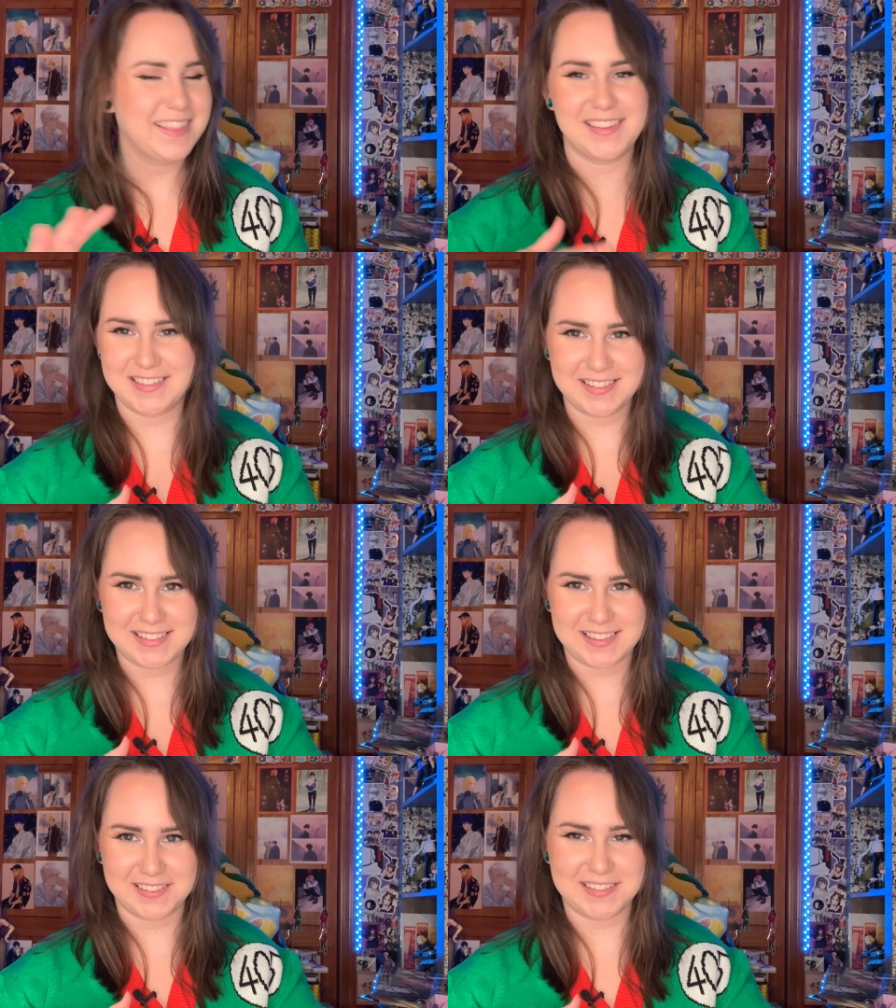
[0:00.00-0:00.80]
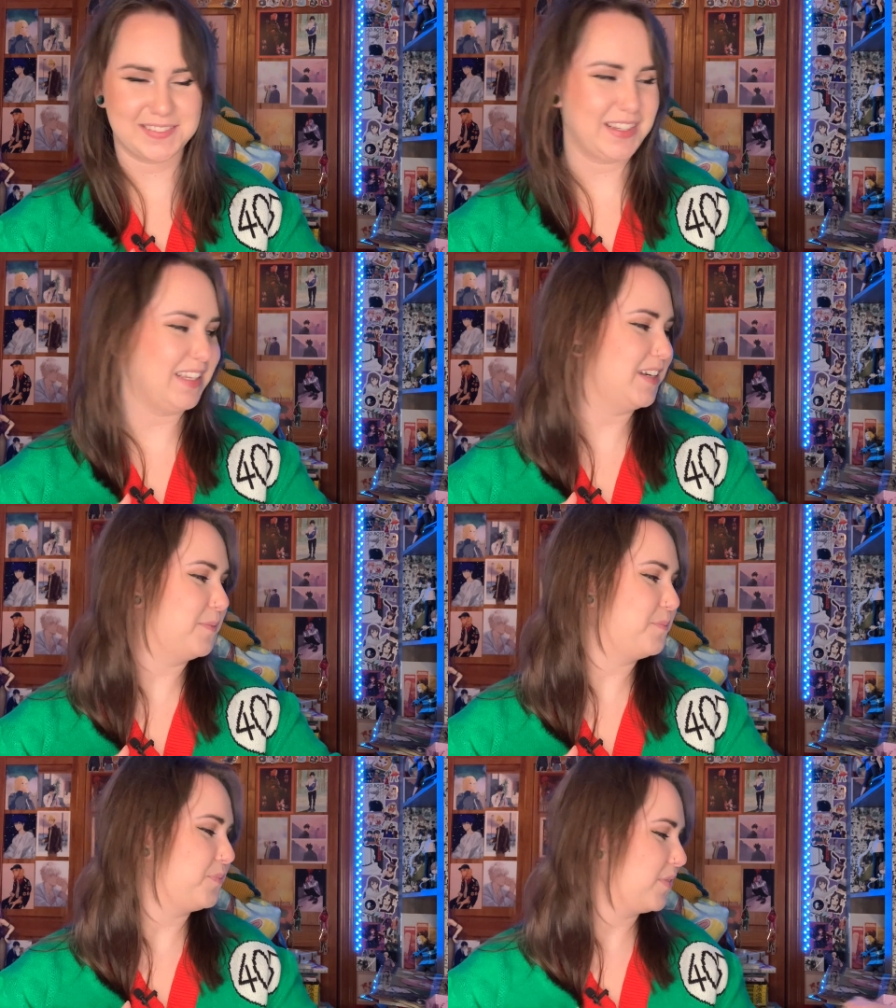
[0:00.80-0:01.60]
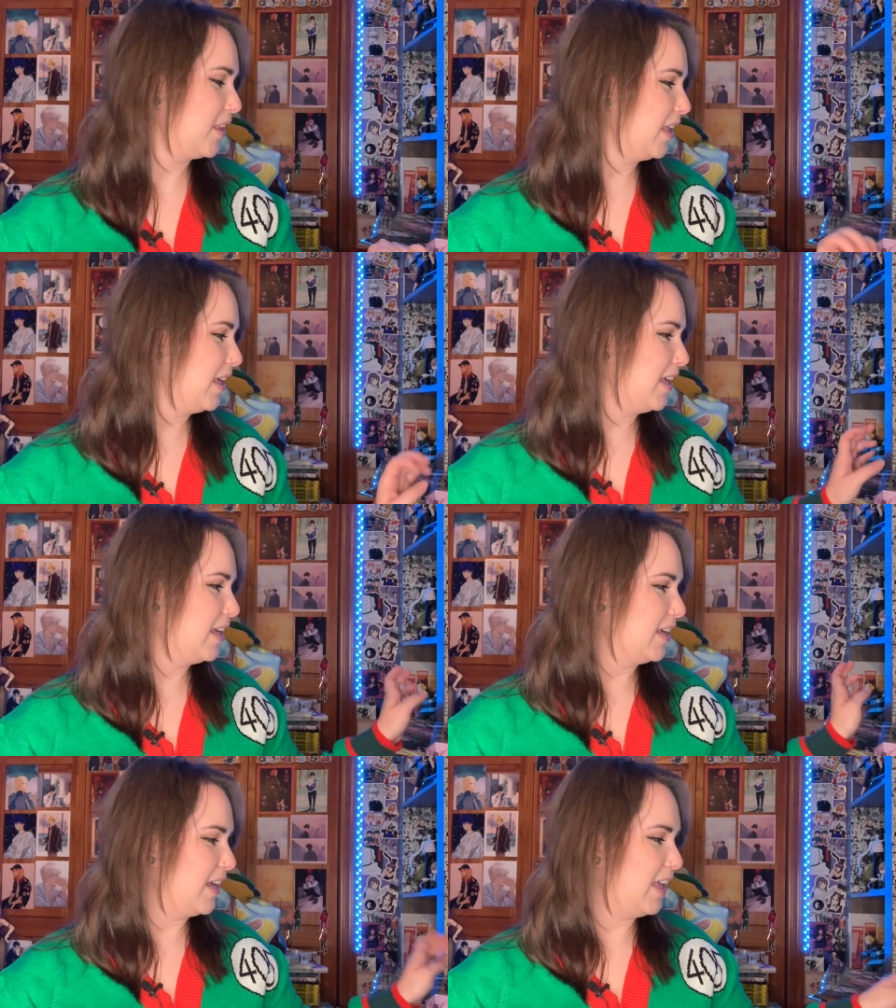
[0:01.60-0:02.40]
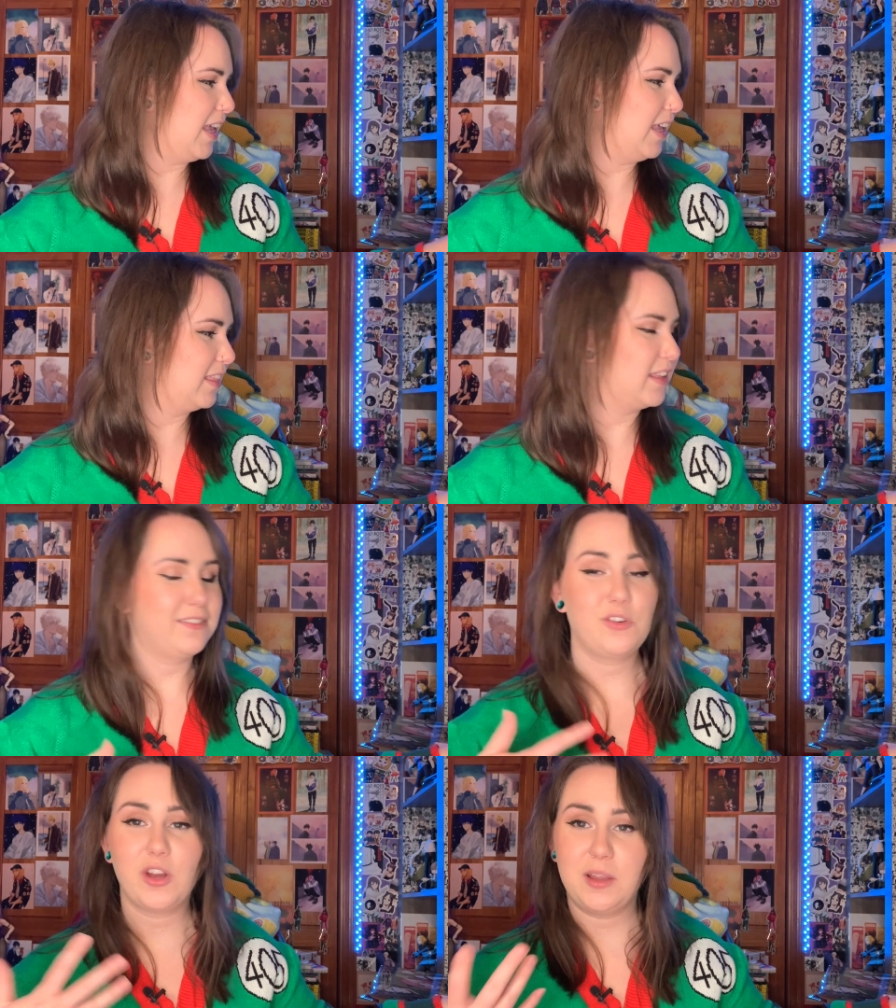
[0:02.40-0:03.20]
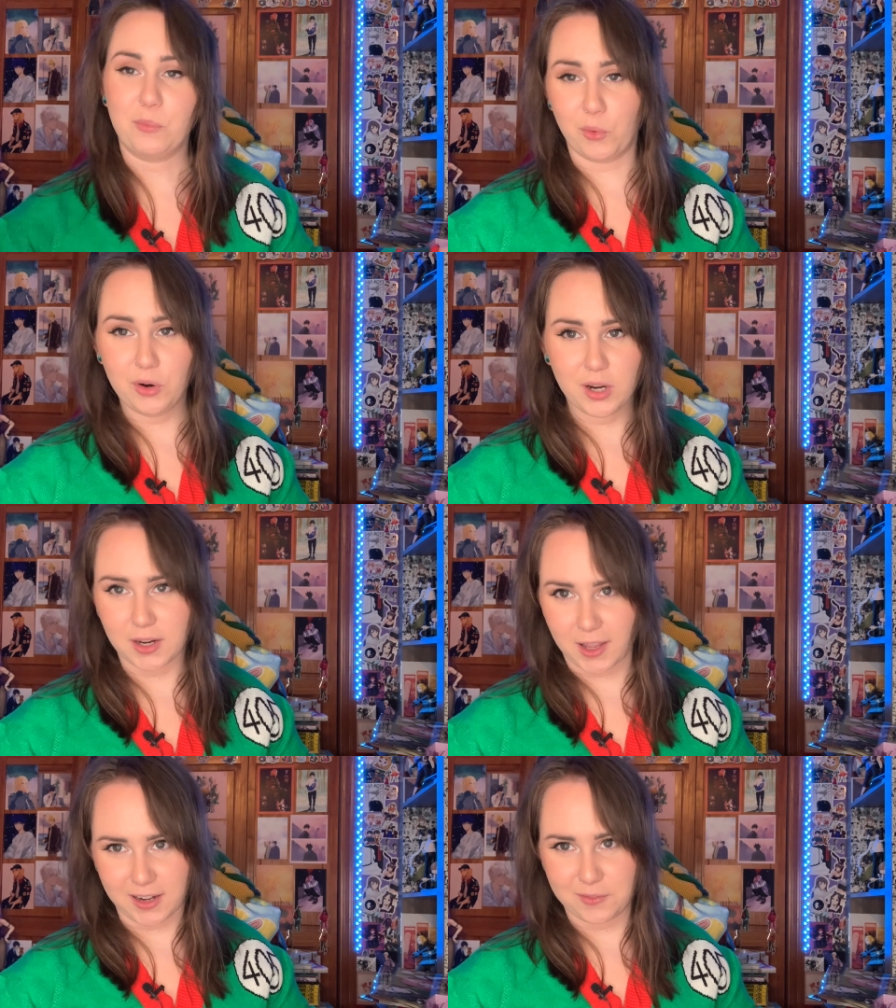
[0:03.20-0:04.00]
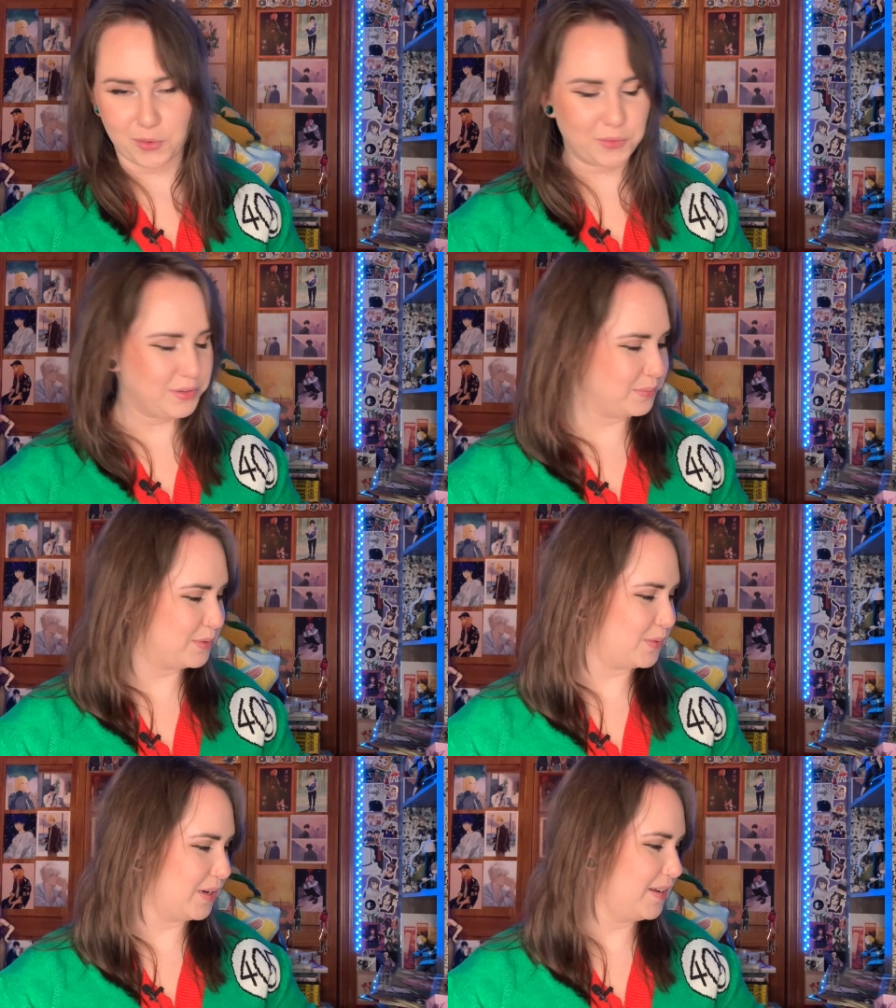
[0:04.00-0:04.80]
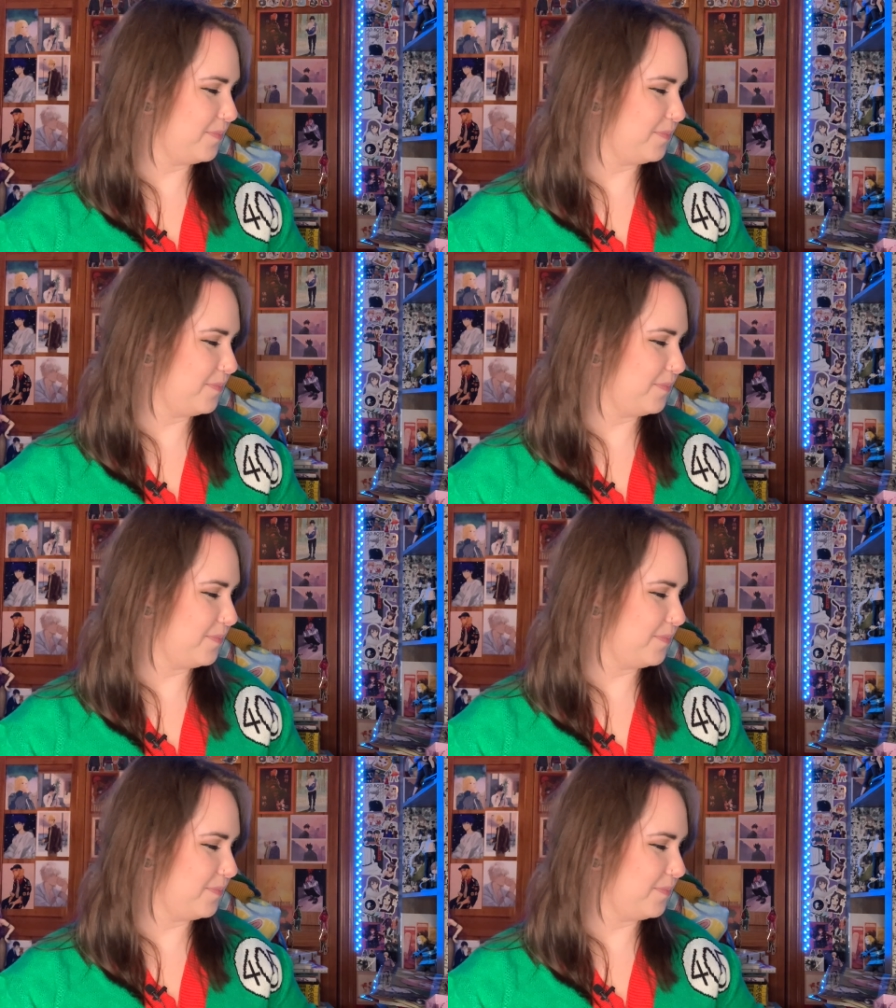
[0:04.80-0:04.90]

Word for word: this looks so sweet. And then for a more kind of wholesome story,